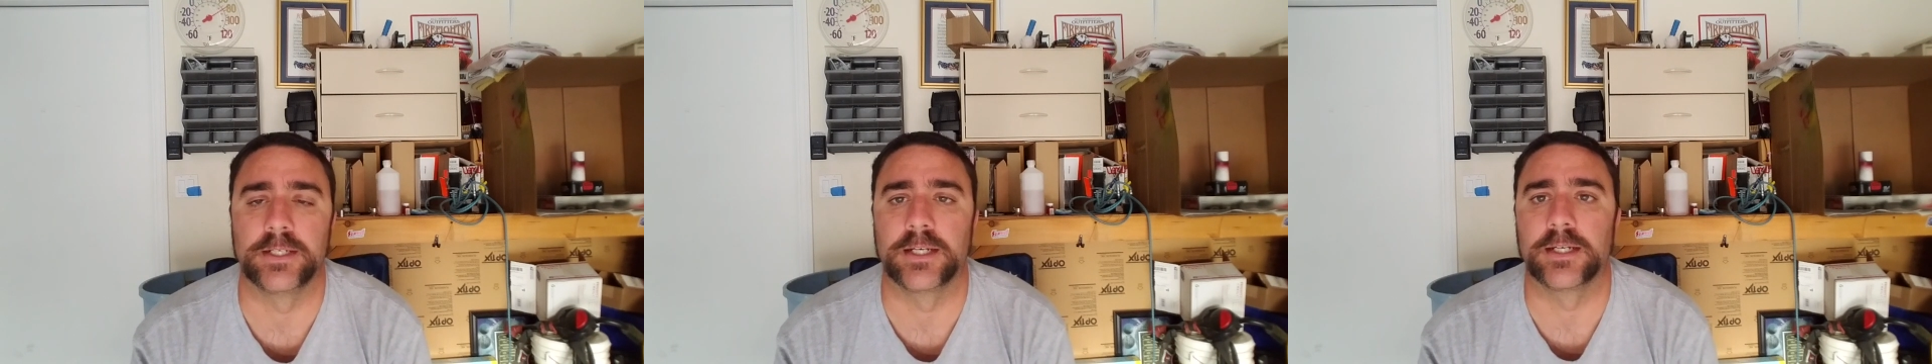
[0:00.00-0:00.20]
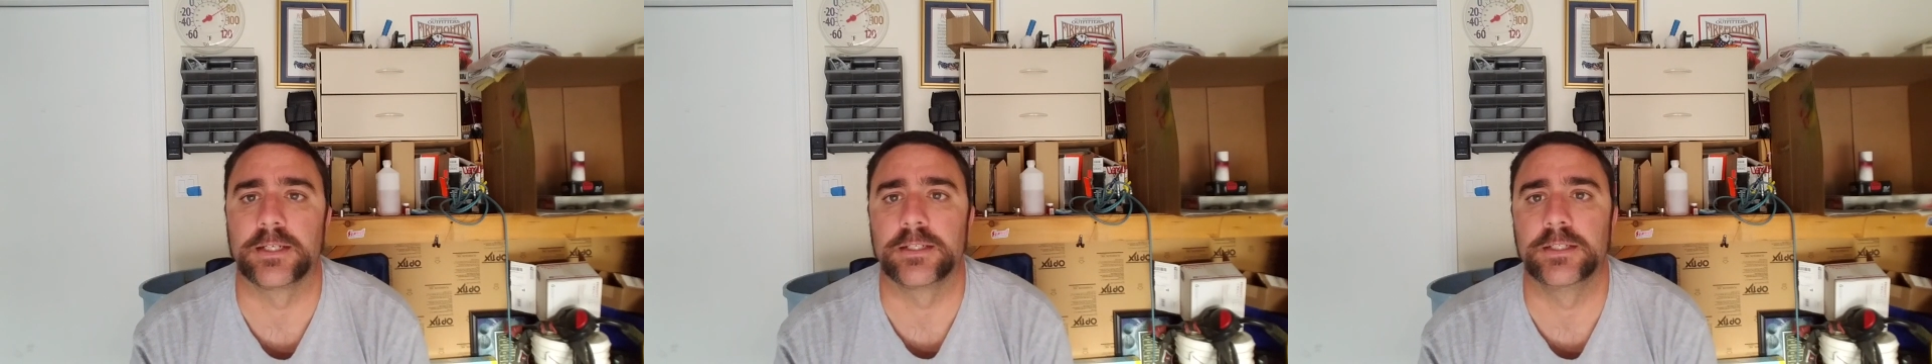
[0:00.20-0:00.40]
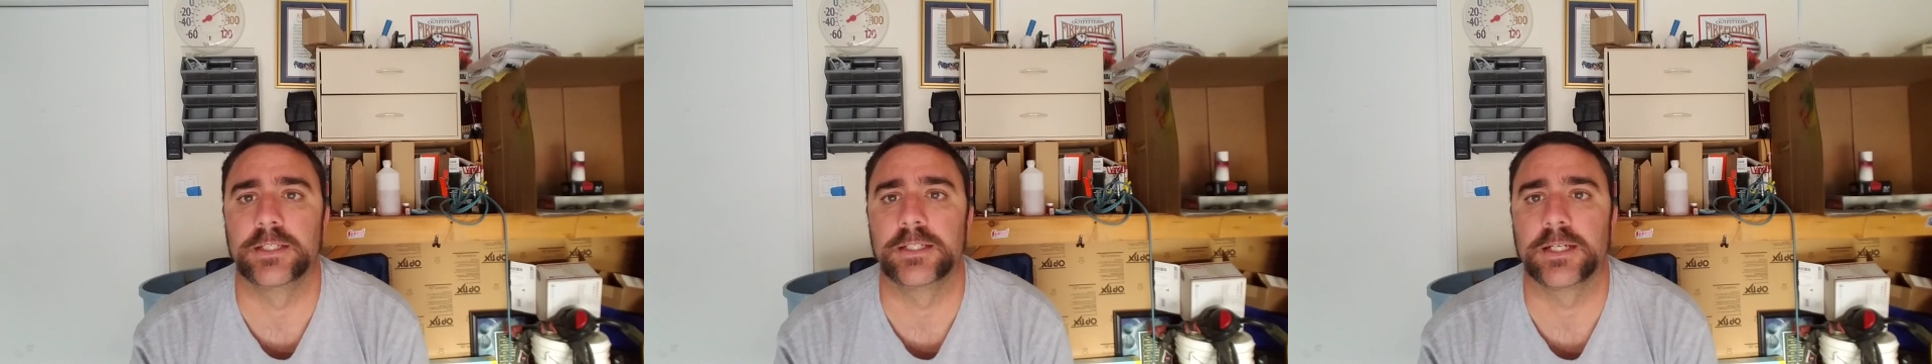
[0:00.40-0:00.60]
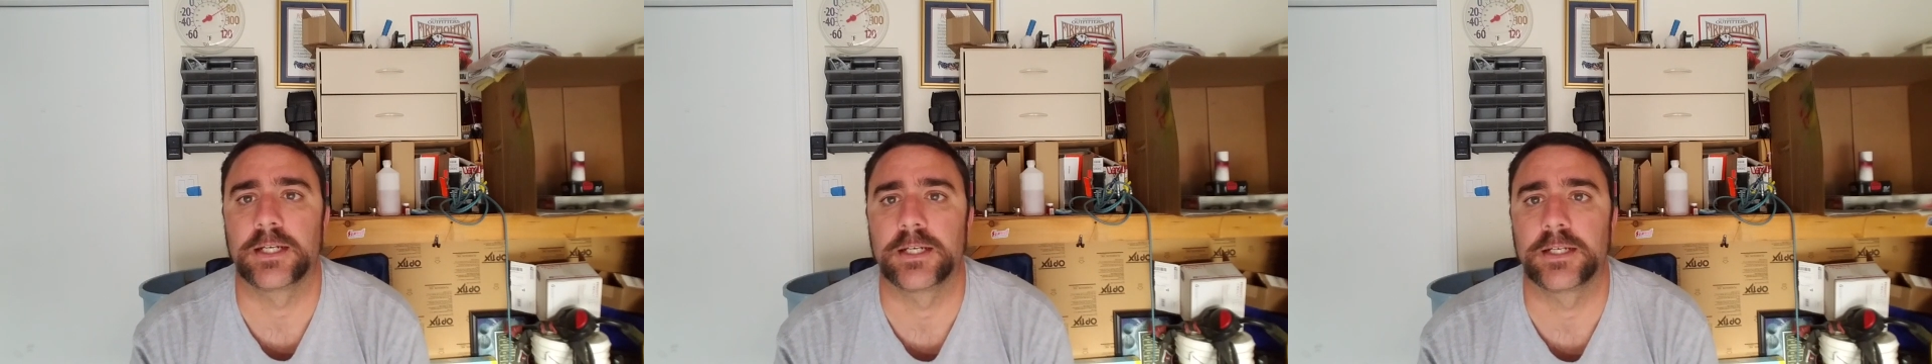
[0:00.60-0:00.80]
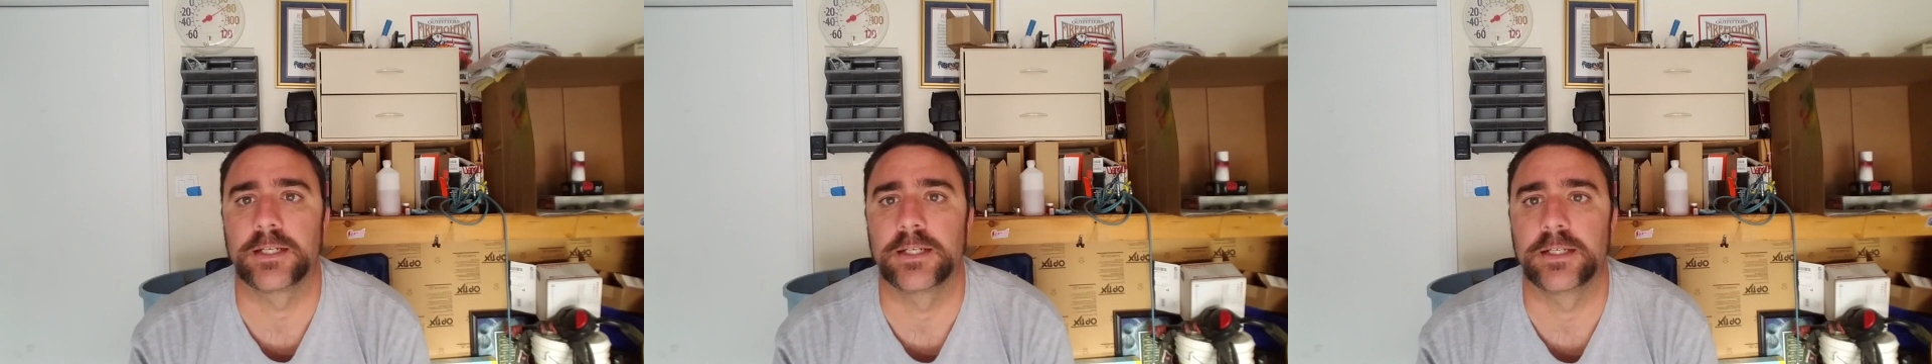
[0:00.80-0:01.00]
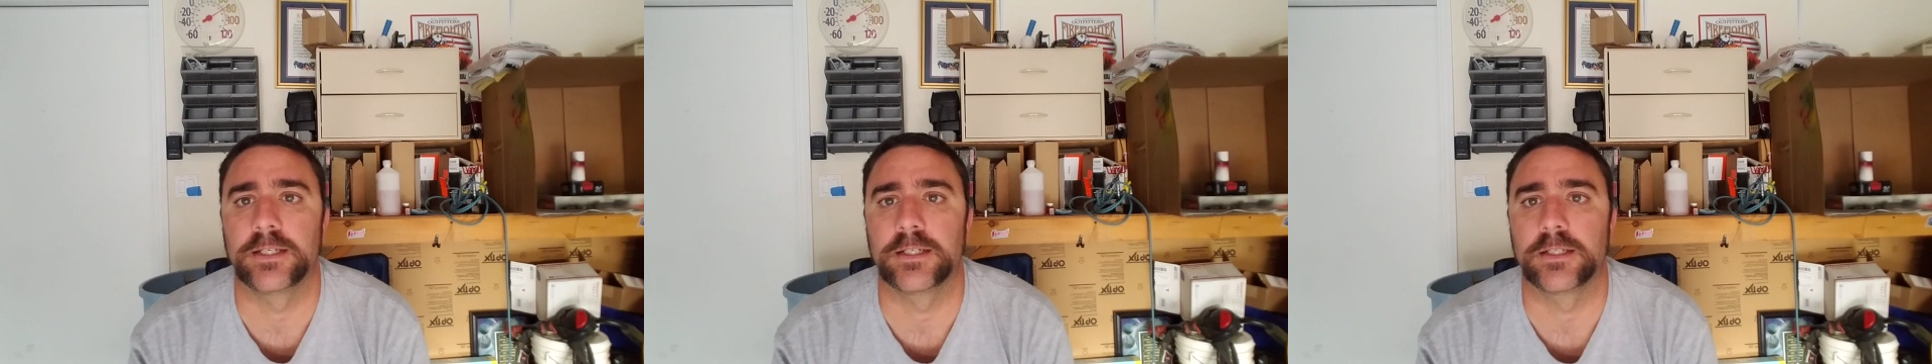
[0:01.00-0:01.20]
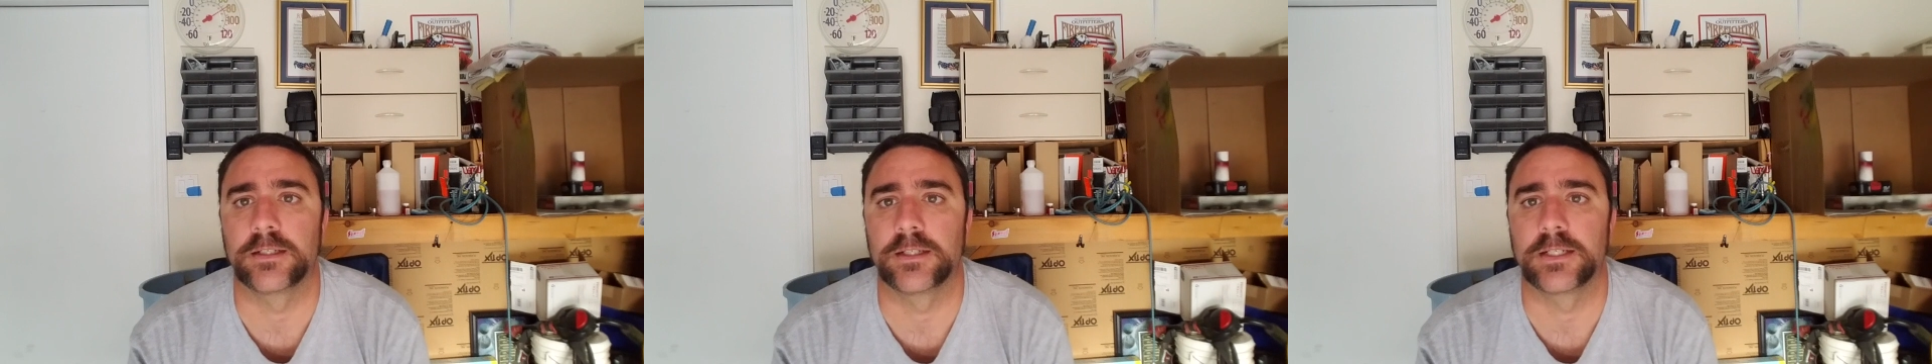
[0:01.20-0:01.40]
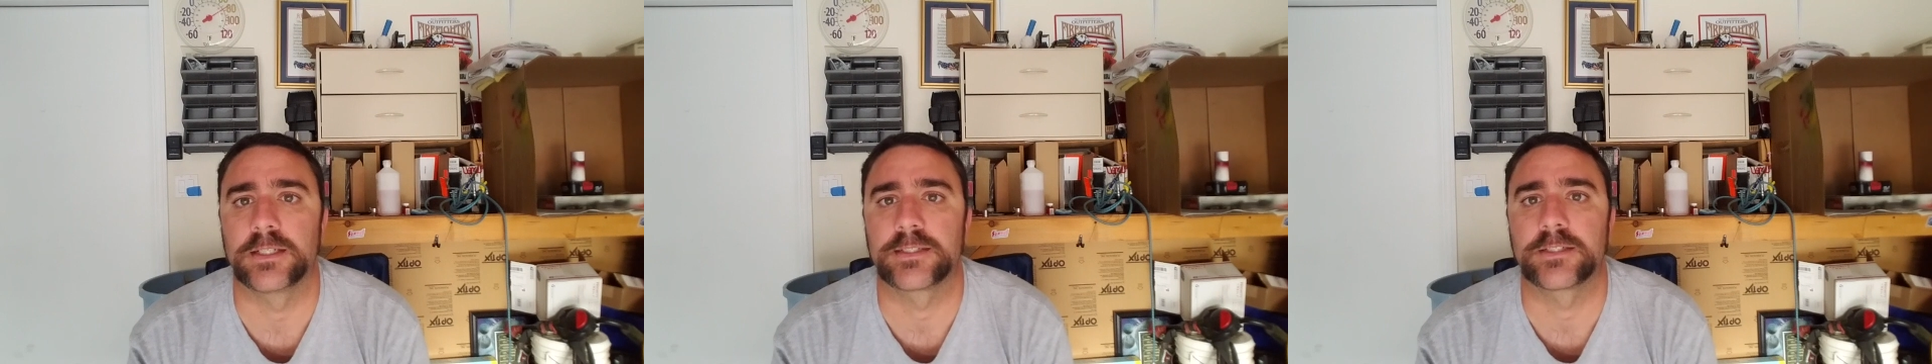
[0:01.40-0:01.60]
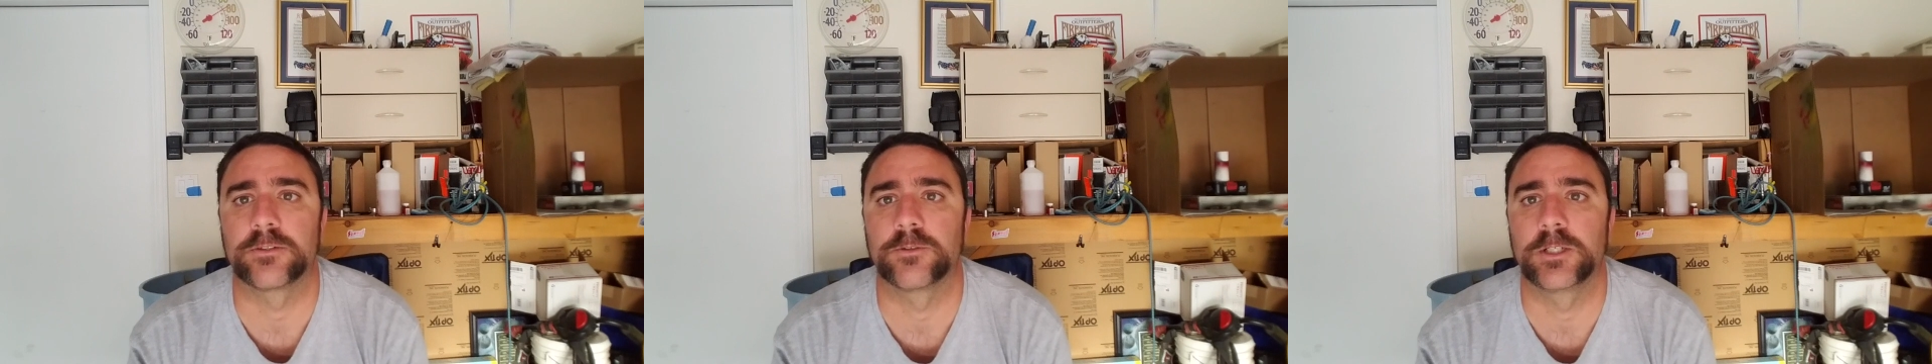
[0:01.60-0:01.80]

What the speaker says: that he had a Alaska